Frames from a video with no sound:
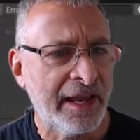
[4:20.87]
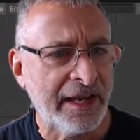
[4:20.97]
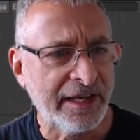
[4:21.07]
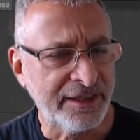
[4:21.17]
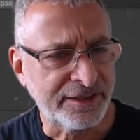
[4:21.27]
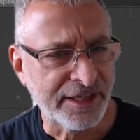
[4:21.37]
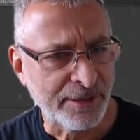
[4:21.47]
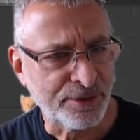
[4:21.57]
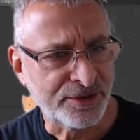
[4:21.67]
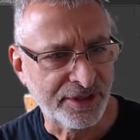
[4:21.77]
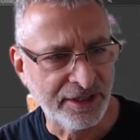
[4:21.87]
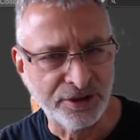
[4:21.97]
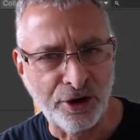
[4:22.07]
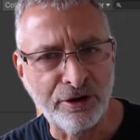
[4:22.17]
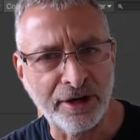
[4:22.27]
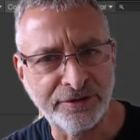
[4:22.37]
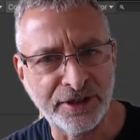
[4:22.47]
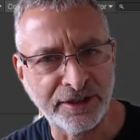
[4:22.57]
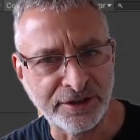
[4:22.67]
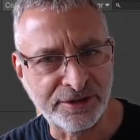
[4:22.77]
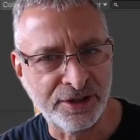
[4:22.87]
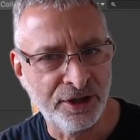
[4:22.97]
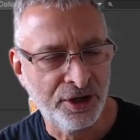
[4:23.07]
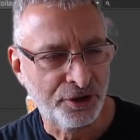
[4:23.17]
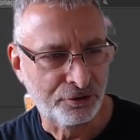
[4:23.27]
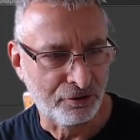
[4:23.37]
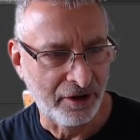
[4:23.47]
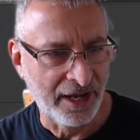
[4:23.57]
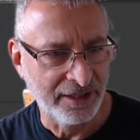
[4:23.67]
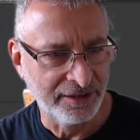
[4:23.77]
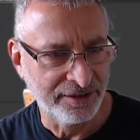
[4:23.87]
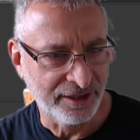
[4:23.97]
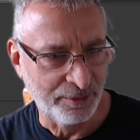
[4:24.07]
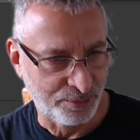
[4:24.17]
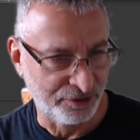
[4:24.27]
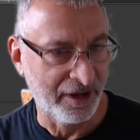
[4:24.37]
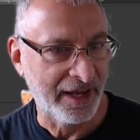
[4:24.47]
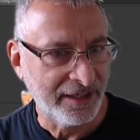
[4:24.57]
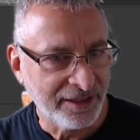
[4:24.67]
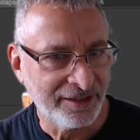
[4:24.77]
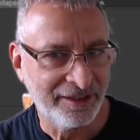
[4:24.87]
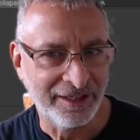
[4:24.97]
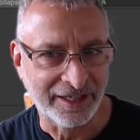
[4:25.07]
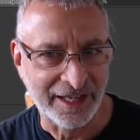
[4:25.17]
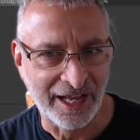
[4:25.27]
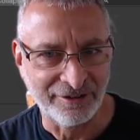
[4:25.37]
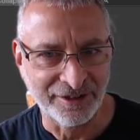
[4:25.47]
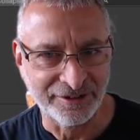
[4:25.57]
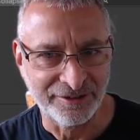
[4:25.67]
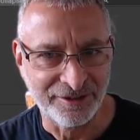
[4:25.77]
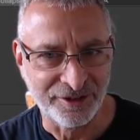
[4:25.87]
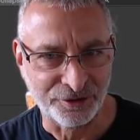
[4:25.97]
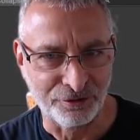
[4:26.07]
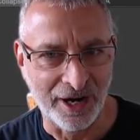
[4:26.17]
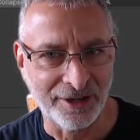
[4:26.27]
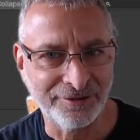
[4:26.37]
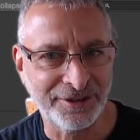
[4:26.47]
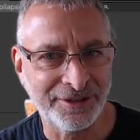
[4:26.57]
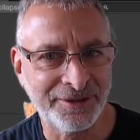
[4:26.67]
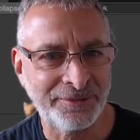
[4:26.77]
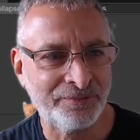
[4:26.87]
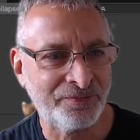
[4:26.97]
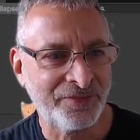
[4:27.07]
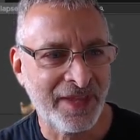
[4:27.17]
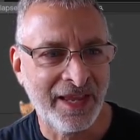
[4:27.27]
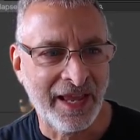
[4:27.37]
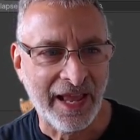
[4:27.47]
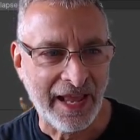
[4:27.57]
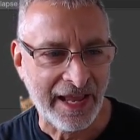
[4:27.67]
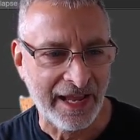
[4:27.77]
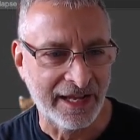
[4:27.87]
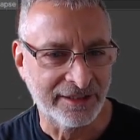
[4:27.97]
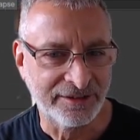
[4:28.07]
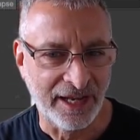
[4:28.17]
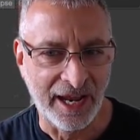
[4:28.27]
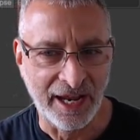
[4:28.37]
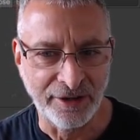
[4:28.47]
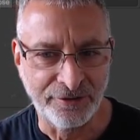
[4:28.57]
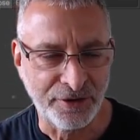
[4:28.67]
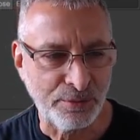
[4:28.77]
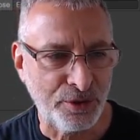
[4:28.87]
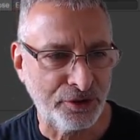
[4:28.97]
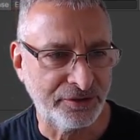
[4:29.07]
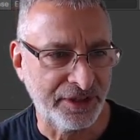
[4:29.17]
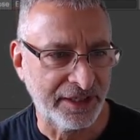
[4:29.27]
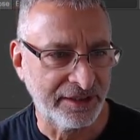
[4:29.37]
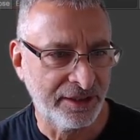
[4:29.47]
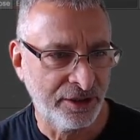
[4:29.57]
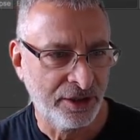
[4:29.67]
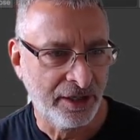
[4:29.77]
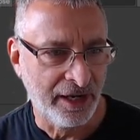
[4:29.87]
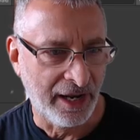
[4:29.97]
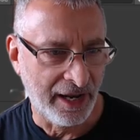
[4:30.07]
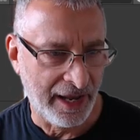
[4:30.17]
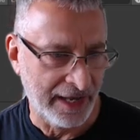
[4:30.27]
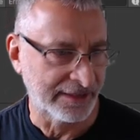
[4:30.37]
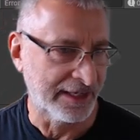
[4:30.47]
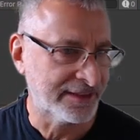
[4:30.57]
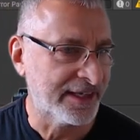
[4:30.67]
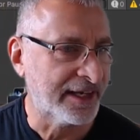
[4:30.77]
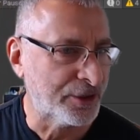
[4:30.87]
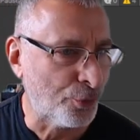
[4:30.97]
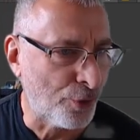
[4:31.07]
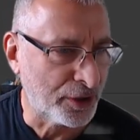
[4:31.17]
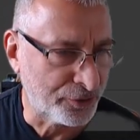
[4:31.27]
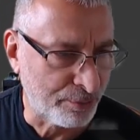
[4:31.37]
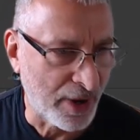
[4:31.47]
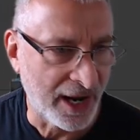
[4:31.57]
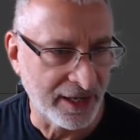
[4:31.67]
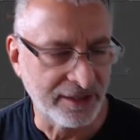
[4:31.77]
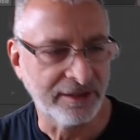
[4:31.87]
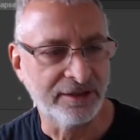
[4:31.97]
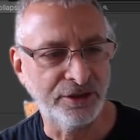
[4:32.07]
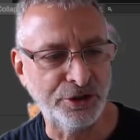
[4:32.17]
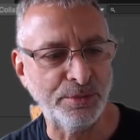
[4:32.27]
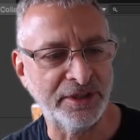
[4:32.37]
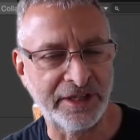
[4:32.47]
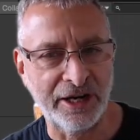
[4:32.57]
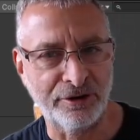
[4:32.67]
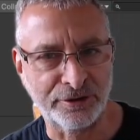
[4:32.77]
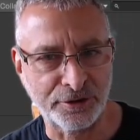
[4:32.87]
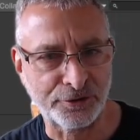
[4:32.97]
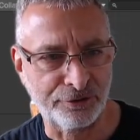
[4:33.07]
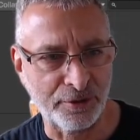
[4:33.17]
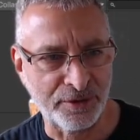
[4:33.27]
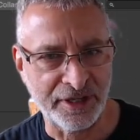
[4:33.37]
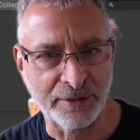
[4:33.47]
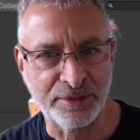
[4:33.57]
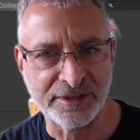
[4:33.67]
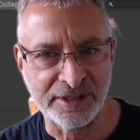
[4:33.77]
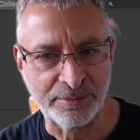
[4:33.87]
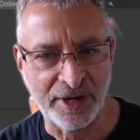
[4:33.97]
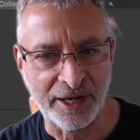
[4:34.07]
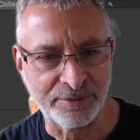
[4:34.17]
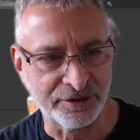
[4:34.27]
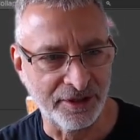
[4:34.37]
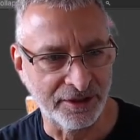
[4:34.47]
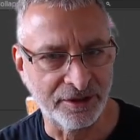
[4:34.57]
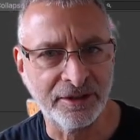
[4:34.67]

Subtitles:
In the sample scene, all I've done is created a plane, and I call it the ground. And I've moved in, as I said, one of my human characters from the NPC Populator.